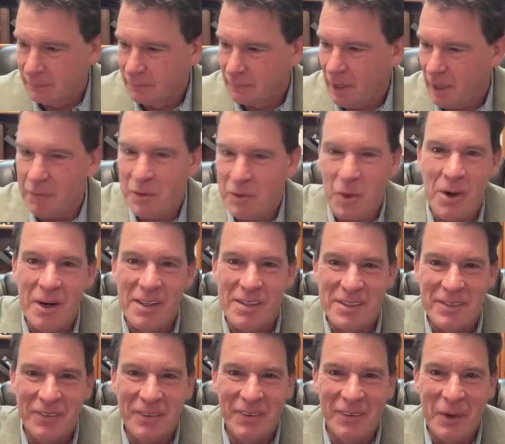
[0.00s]
Of
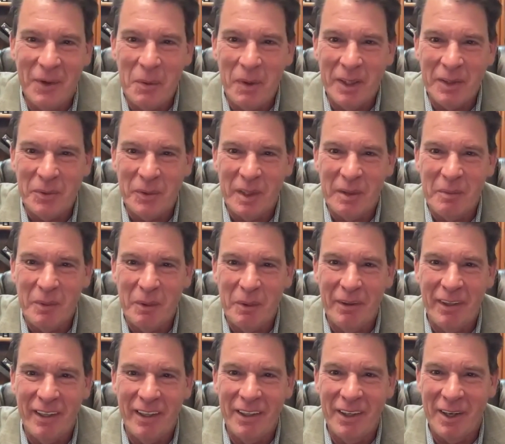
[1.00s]
course. We worked with him when we
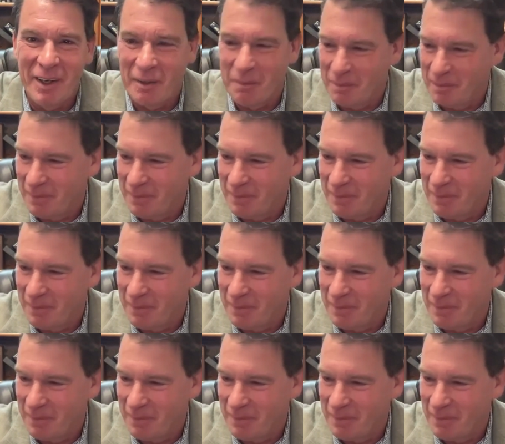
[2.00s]
were in Europe.